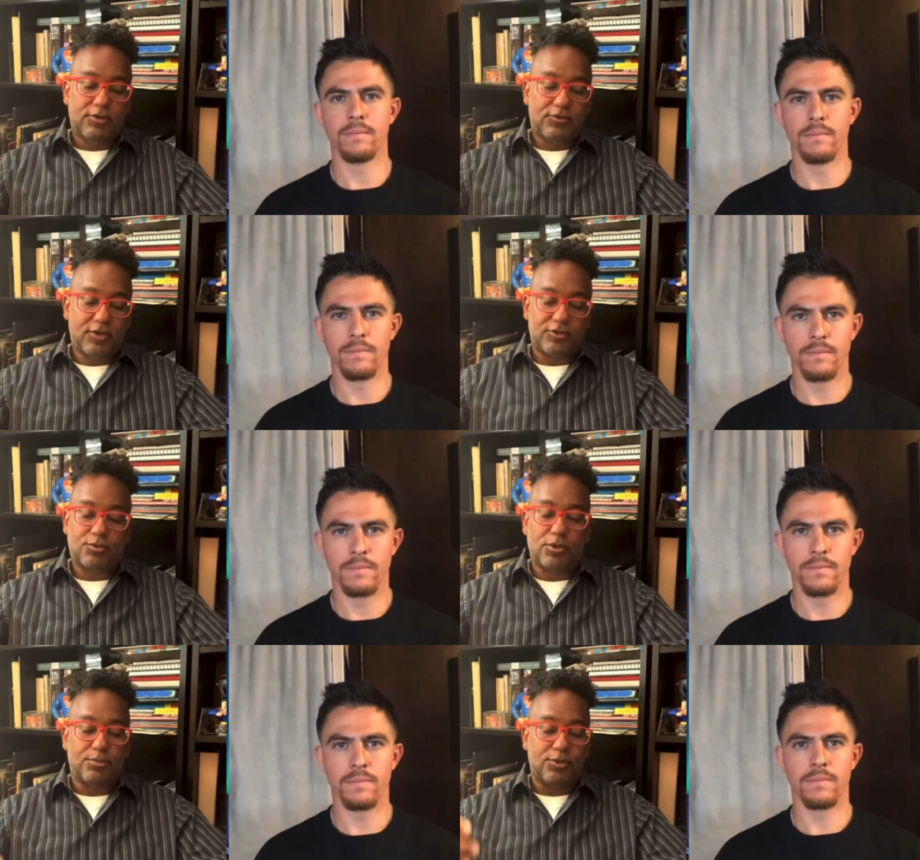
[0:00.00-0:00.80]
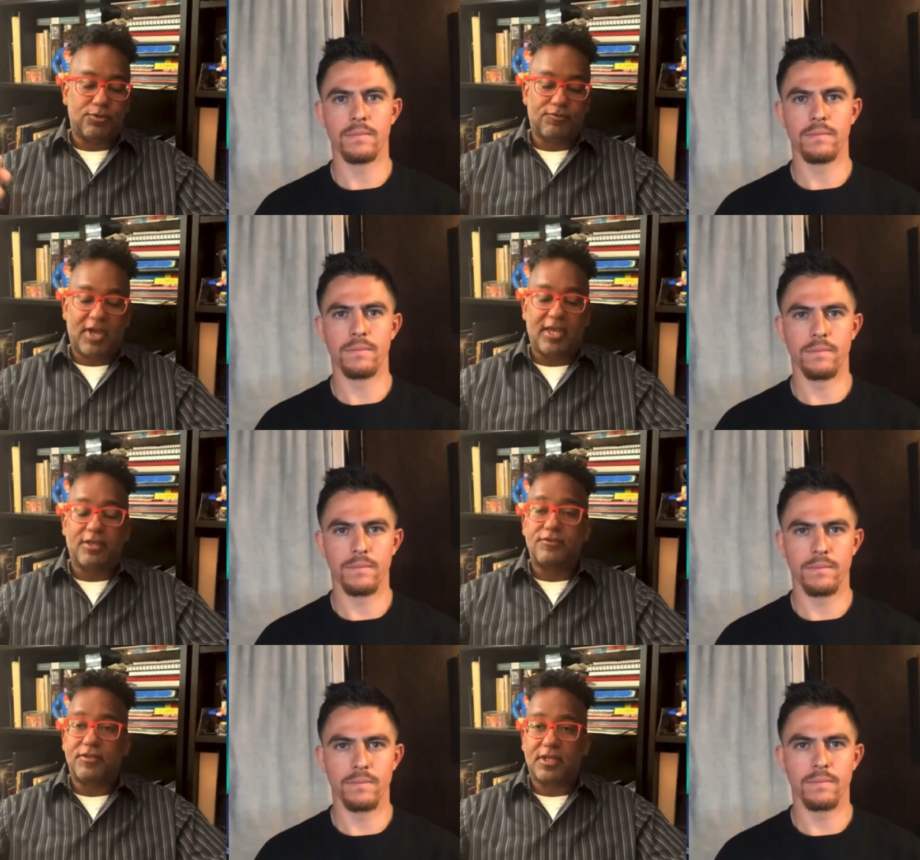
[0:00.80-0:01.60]
Speaker 1: sexual abuse,
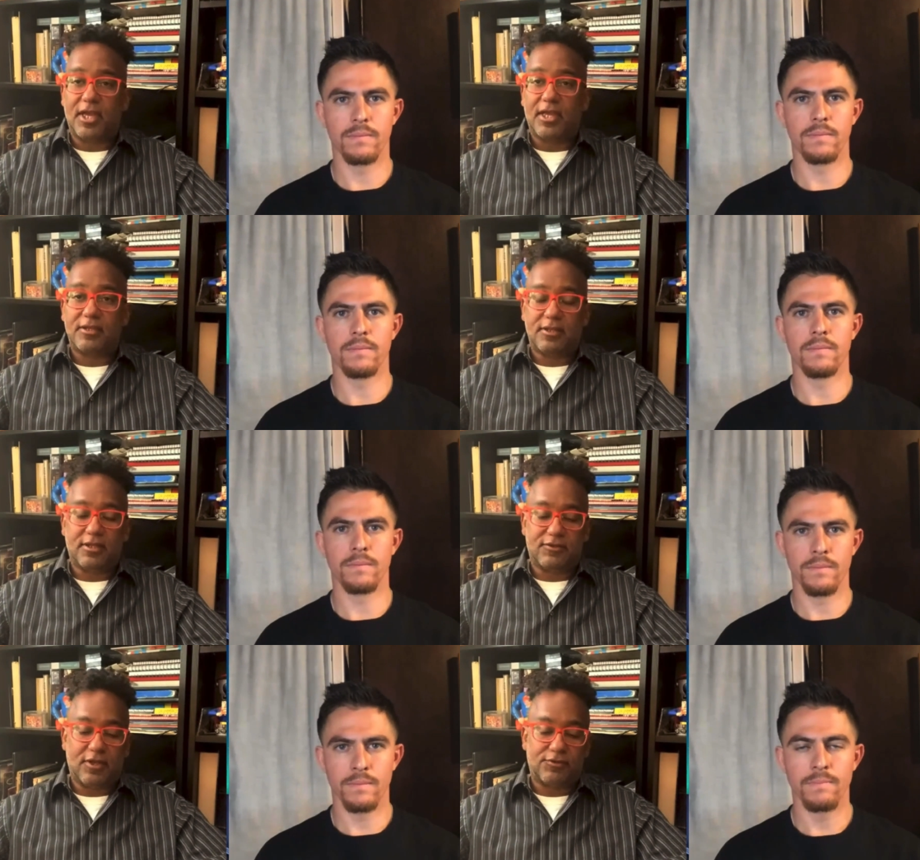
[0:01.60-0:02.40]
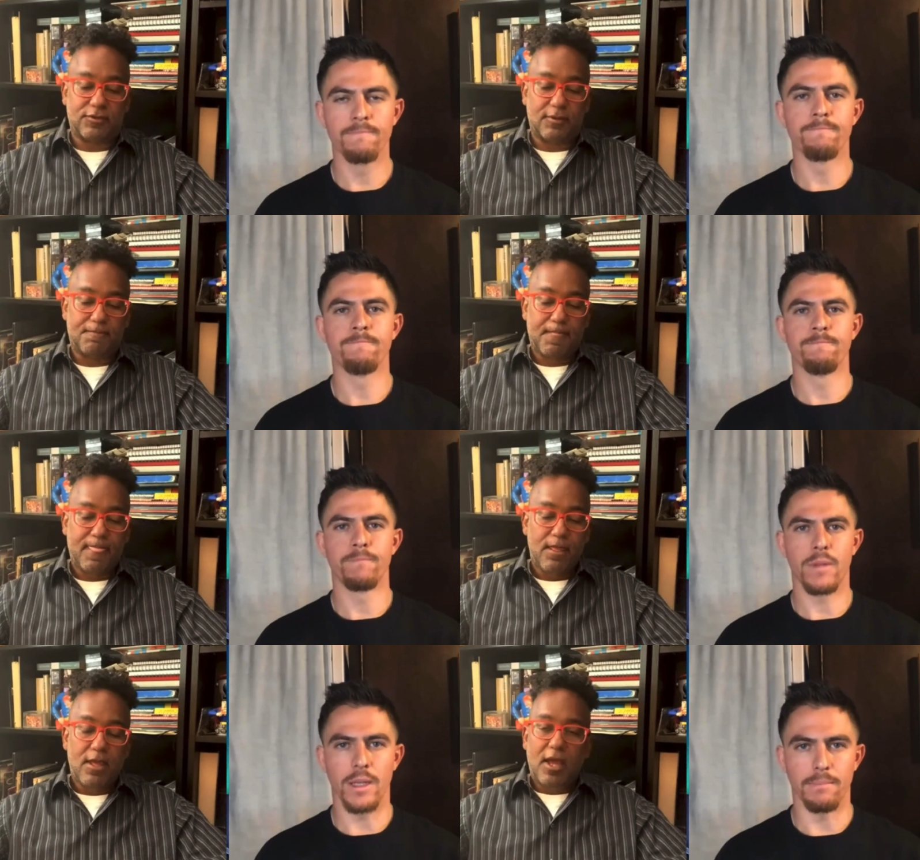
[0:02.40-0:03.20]
violence, neglect, etc.
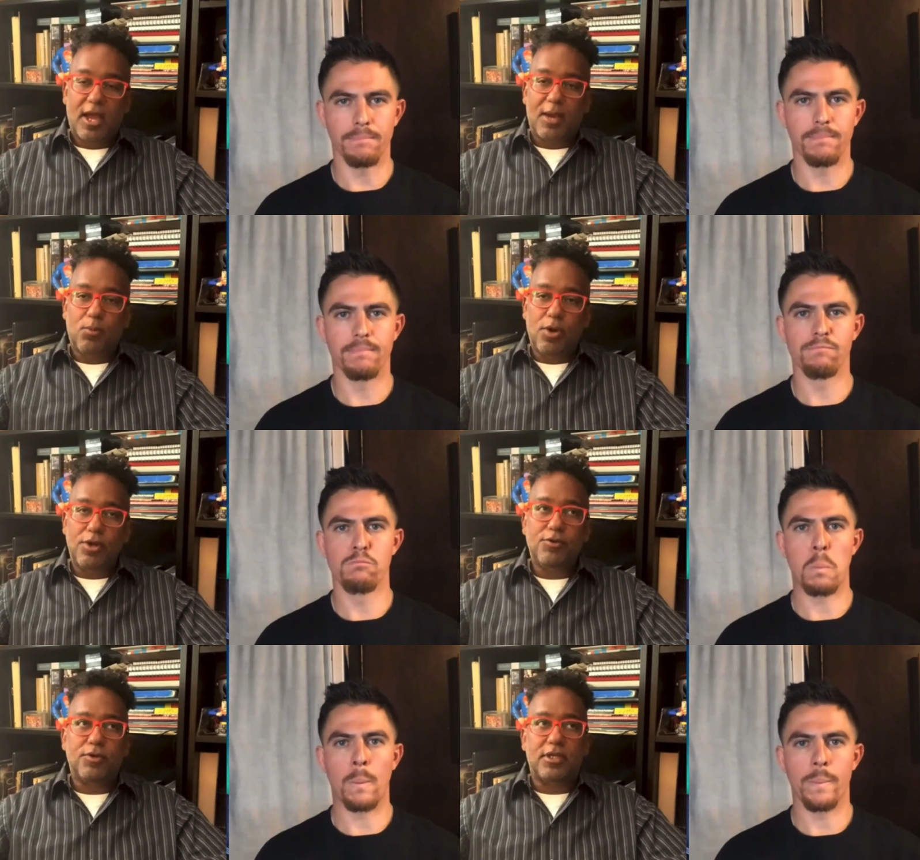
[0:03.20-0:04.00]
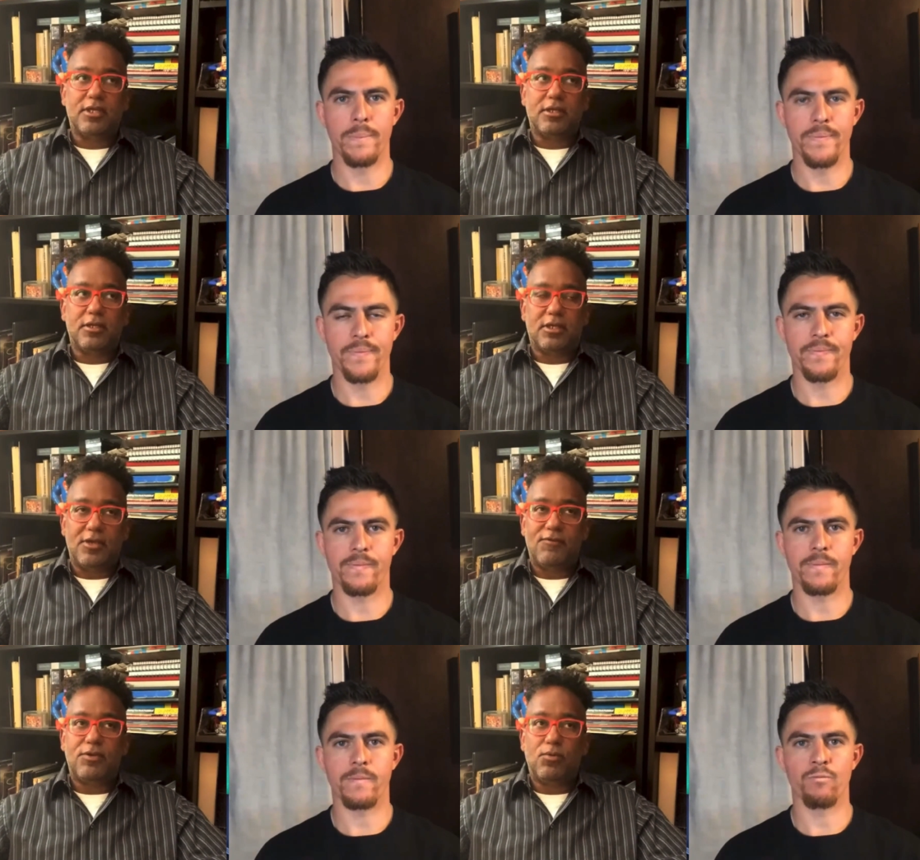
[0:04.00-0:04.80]
Yep. I'm wondering,
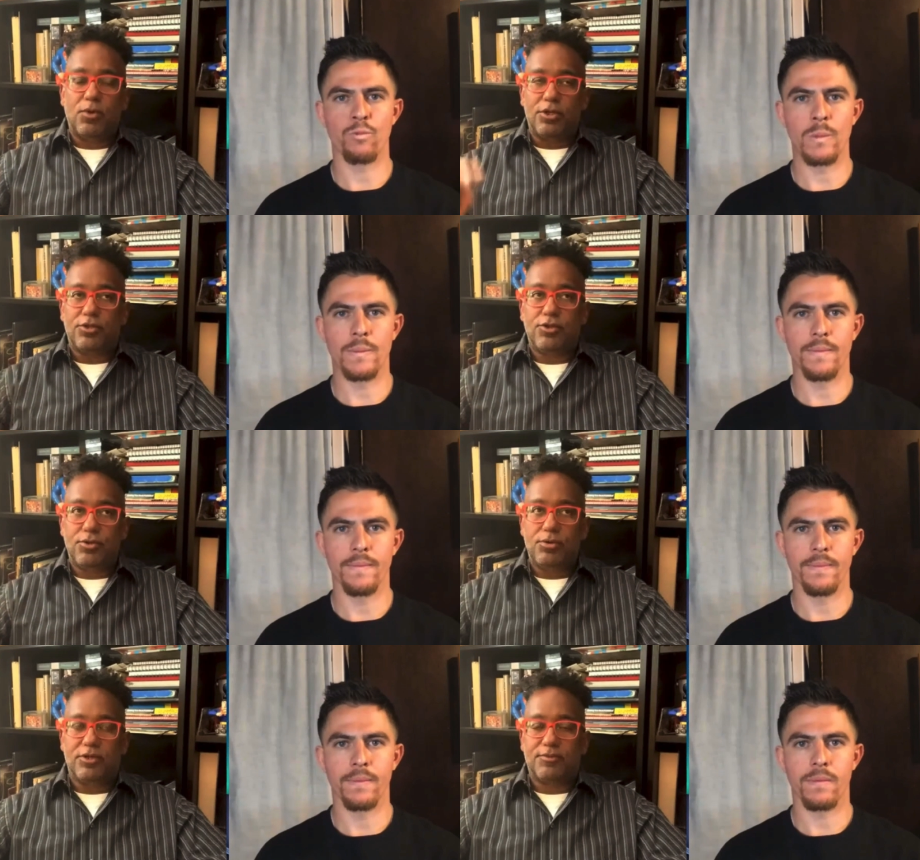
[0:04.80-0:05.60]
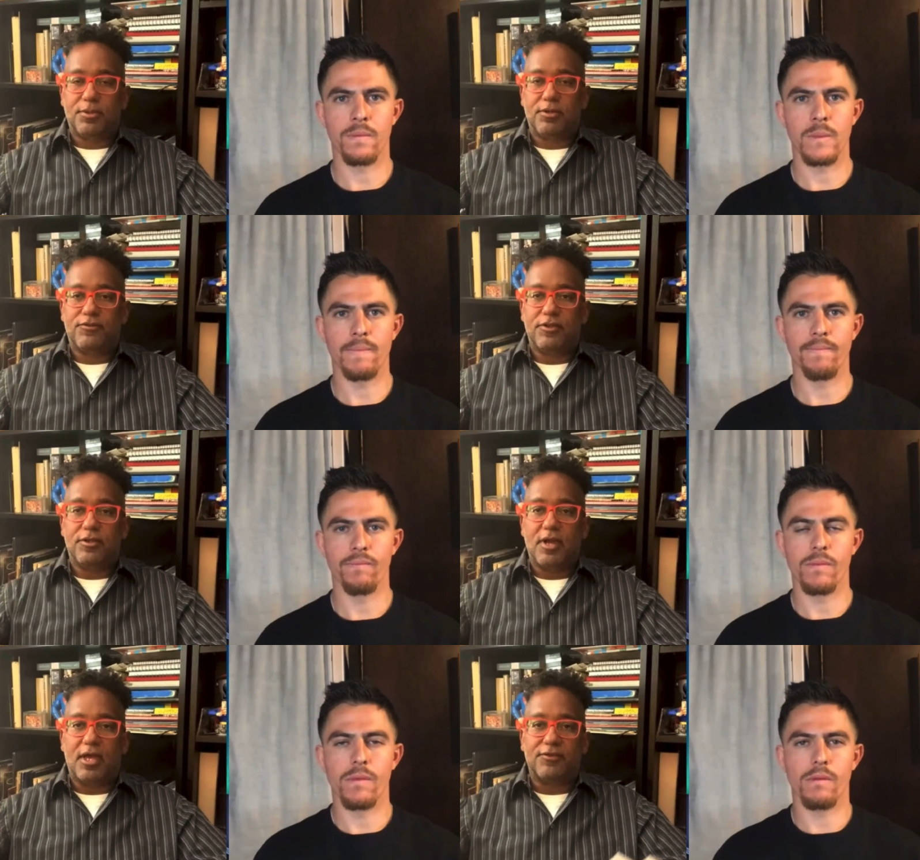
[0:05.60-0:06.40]
given what you experienced in your
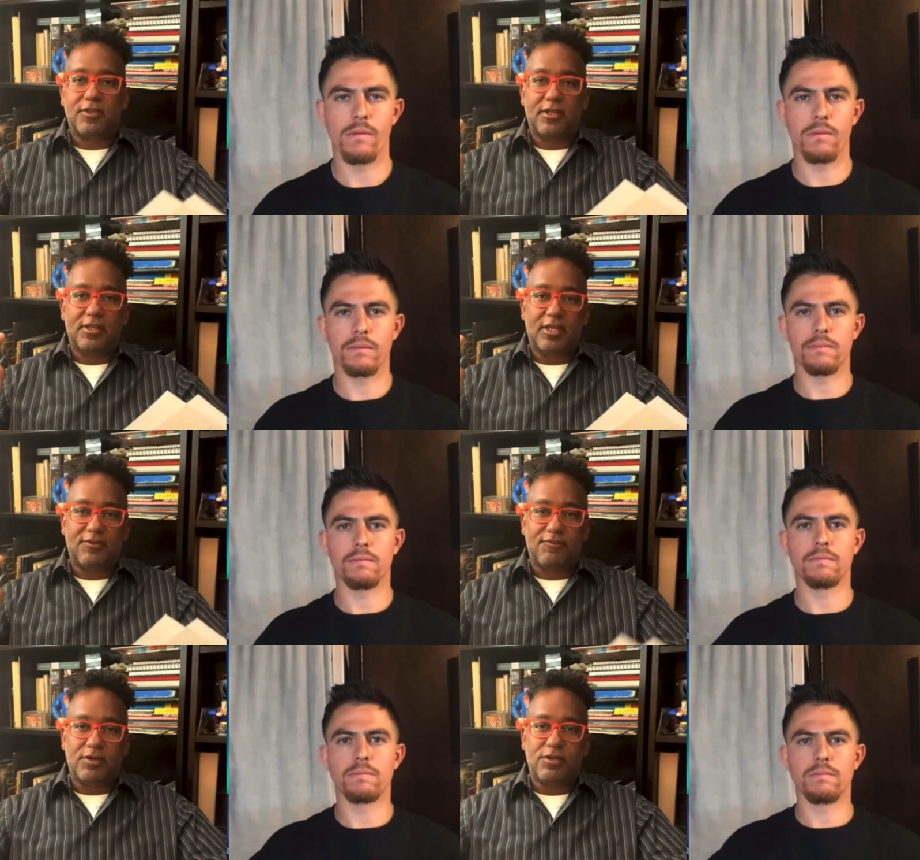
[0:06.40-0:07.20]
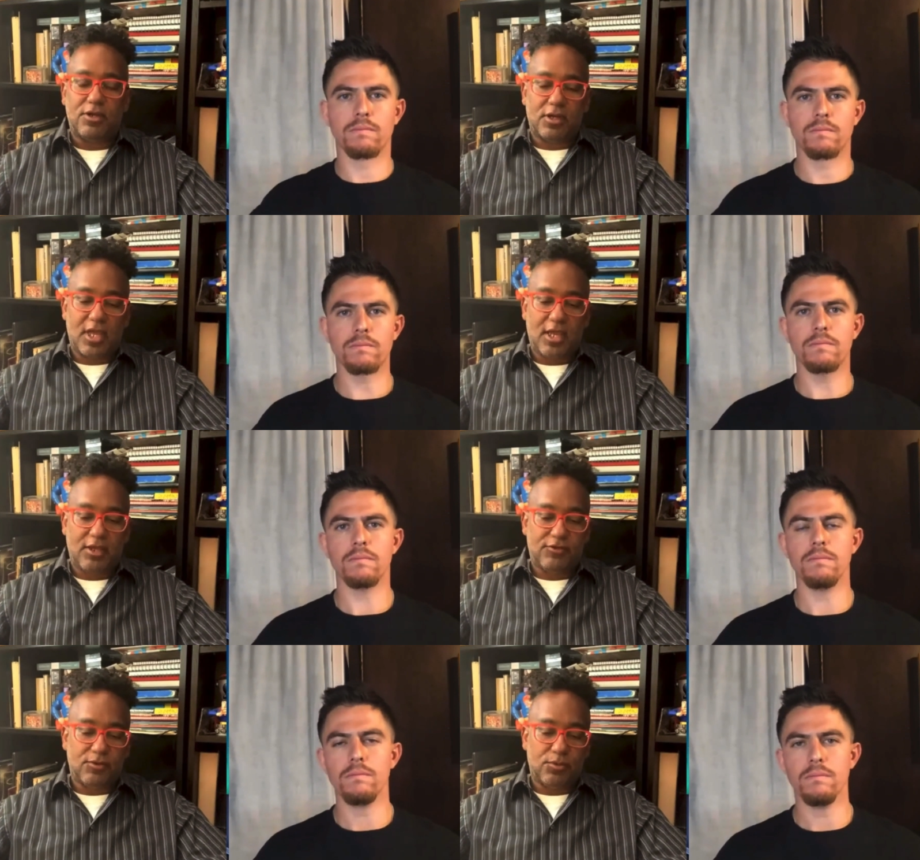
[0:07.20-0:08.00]
house and at the very young
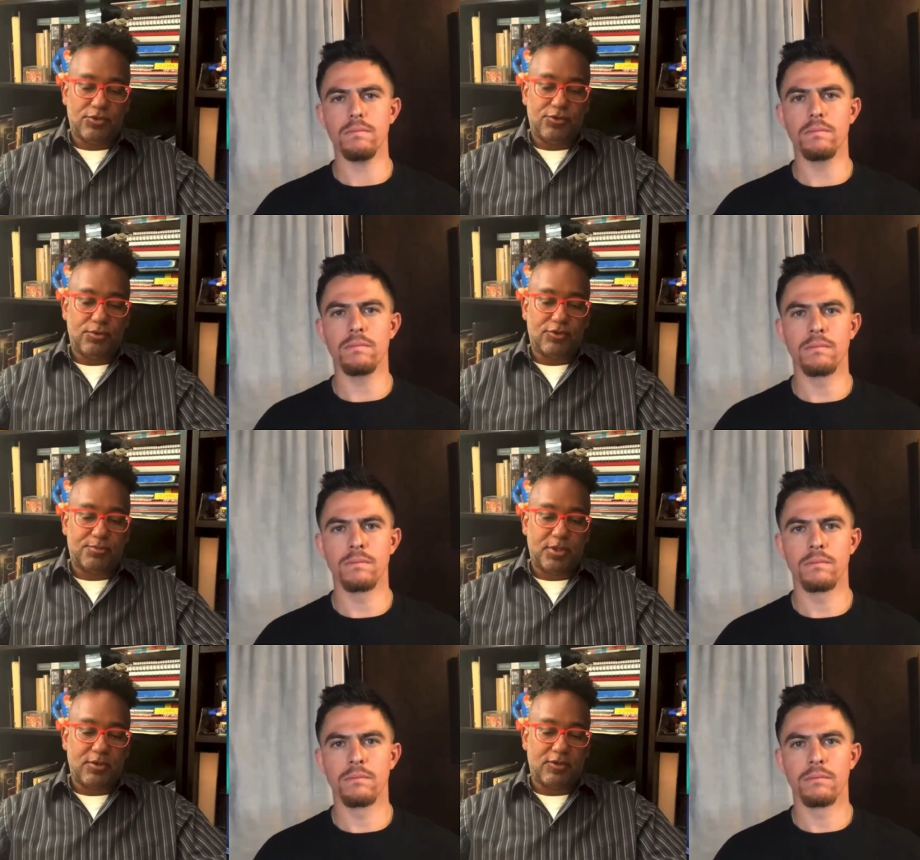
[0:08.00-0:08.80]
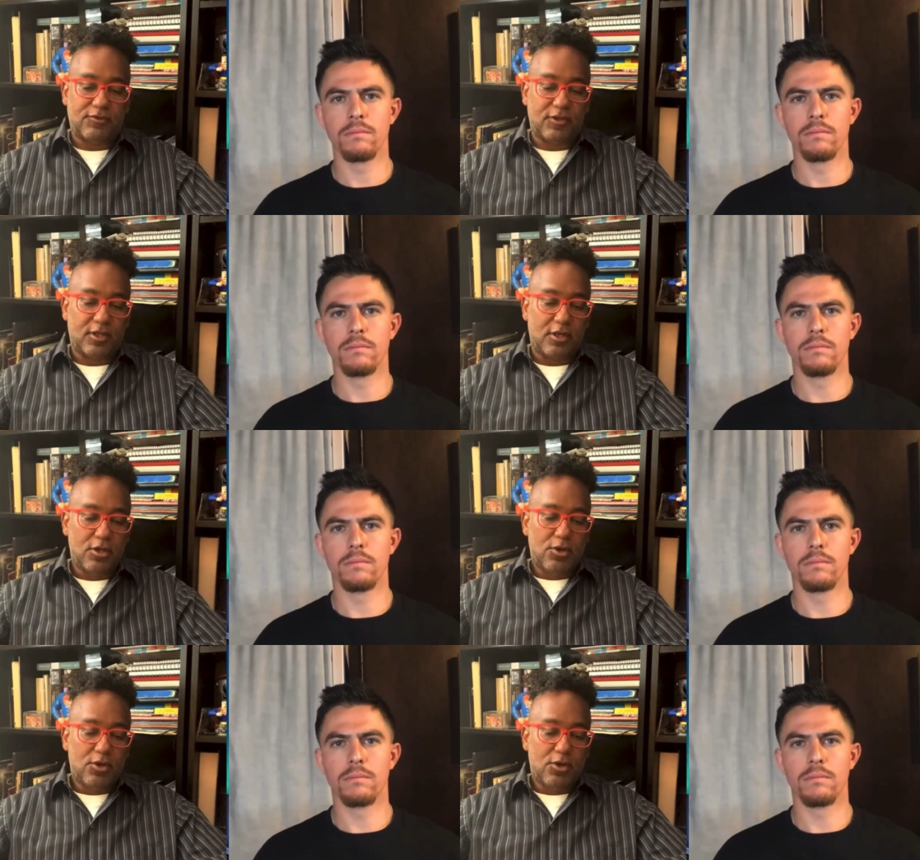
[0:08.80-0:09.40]
age in which you experienced it,